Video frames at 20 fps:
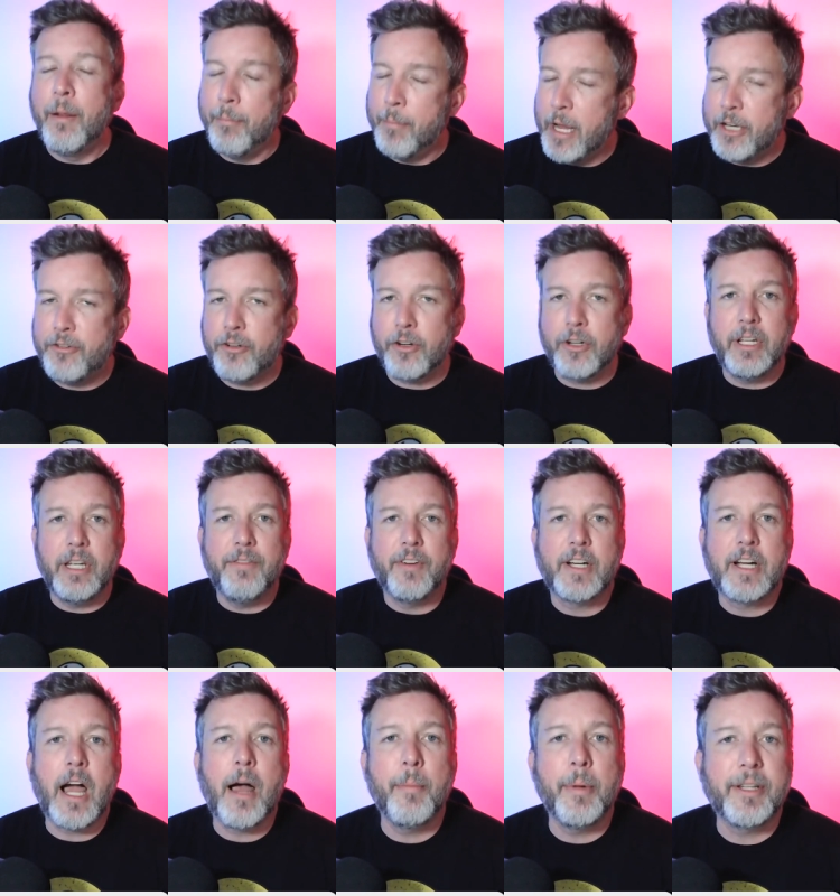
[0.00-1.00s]
and make sure to
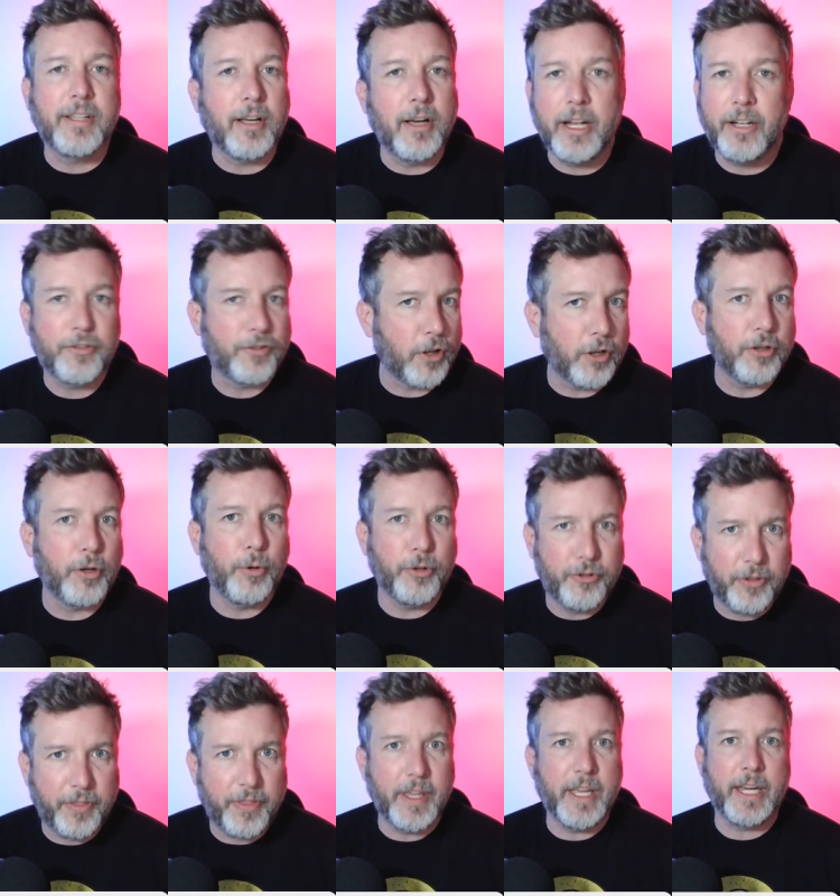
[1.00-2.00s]
leave a comment to let us all know
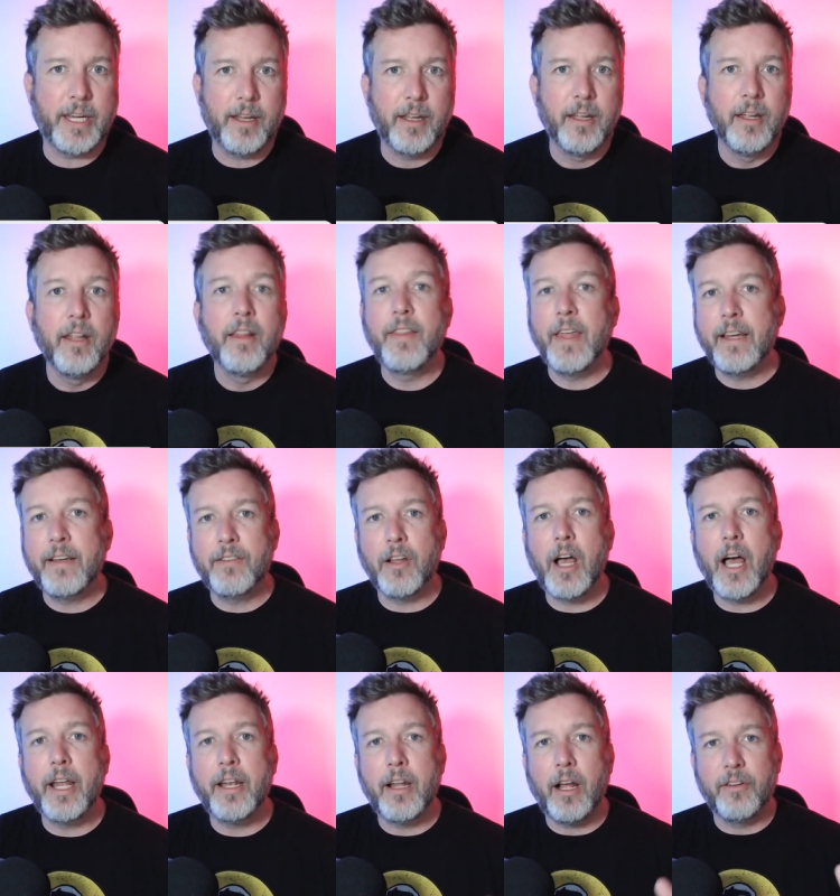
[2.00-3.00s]
what you think. Thanks
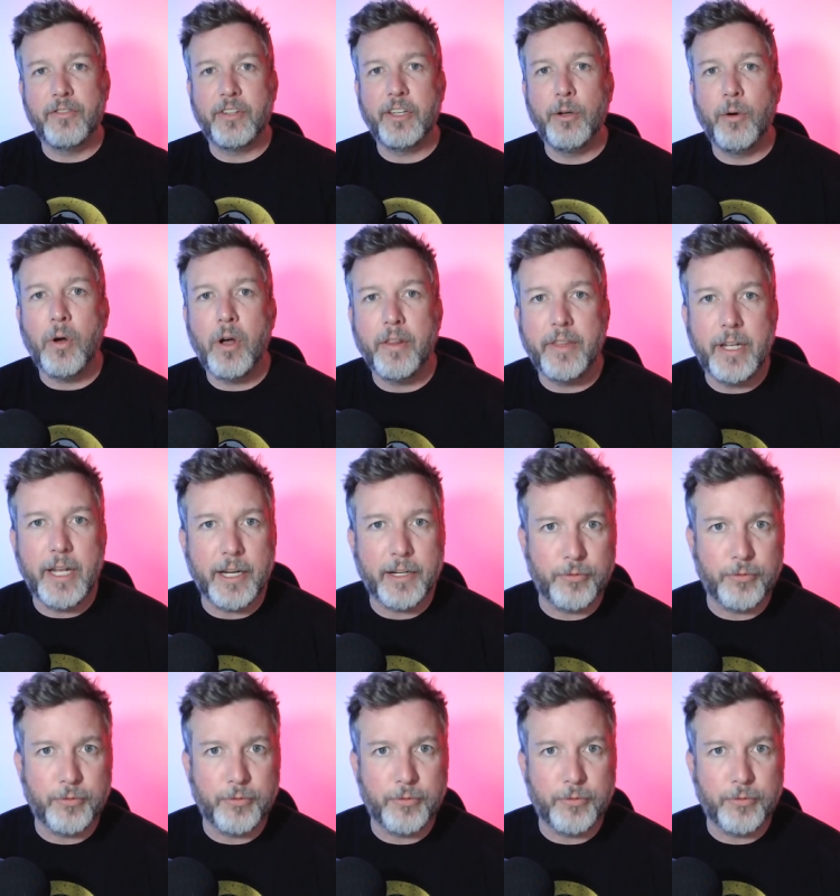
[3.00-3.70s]
a lot. I'll see you all in the